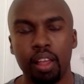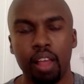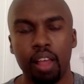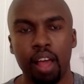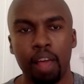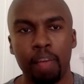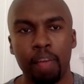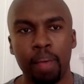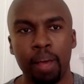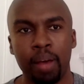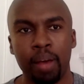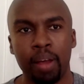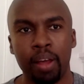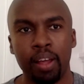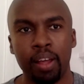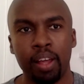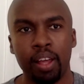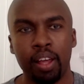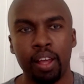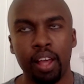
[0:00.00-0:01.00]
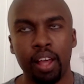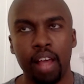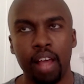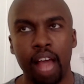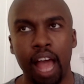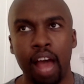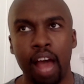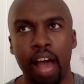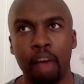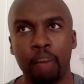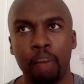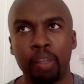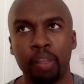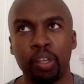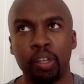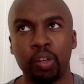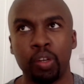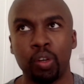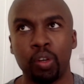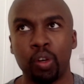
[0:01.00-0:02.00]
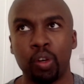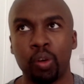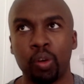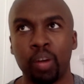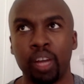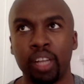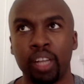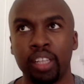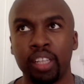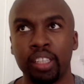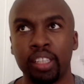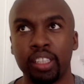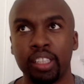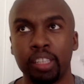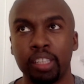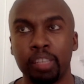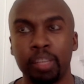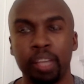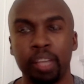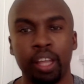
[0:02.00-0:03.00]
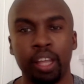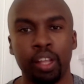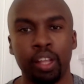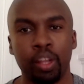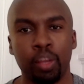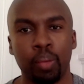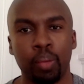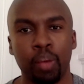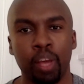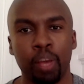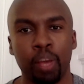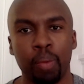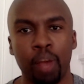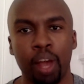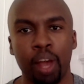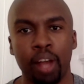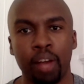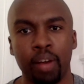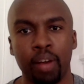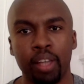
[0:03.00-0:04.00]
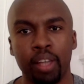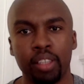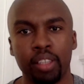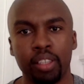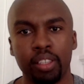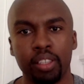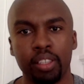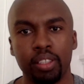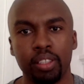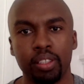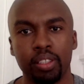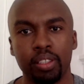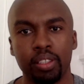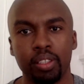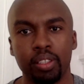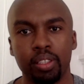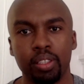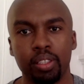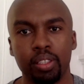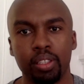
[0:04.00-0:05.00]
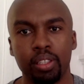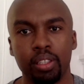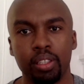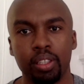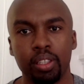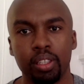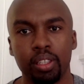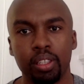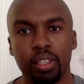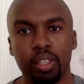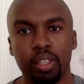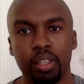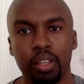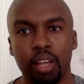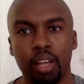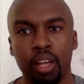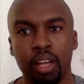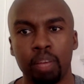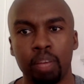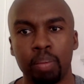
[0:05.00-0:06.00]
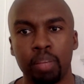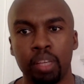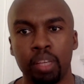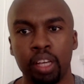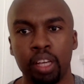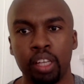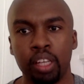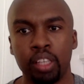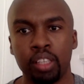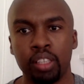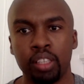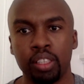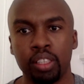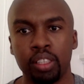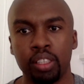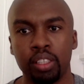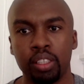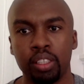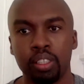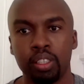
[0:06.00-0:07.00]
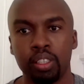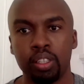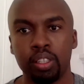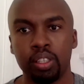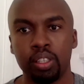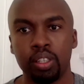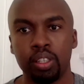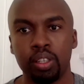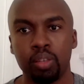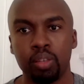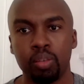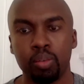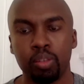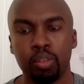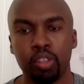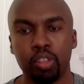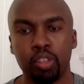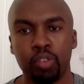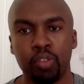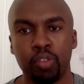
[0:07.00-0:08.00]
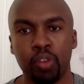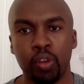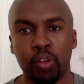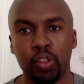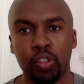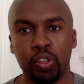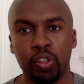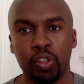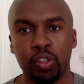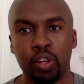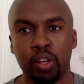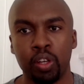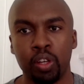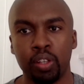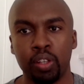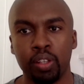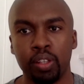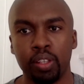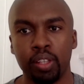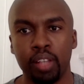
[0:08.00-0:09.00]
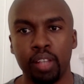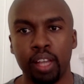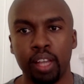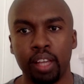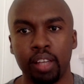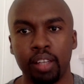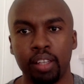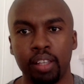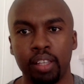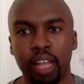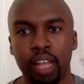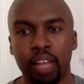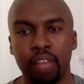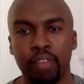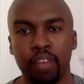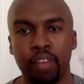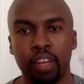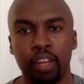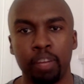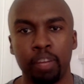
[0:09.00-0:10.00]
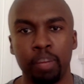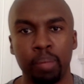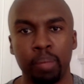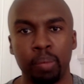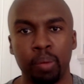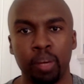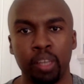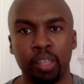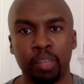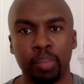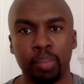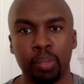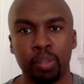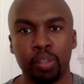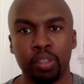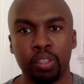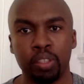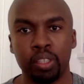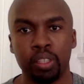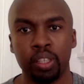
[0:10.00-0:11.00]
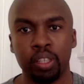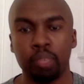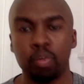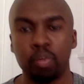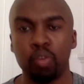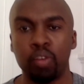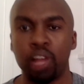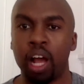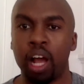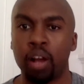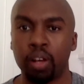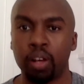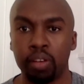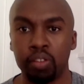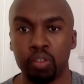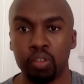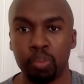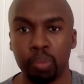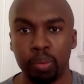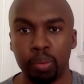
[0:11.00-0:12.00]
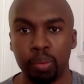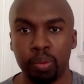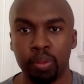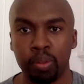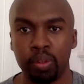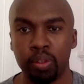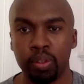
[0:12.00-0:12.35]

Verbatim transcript: about how political correctness could be getting in the way of progress. Yeah, um, because we're so focused on like not offending people as opposed to improving outcomes for people,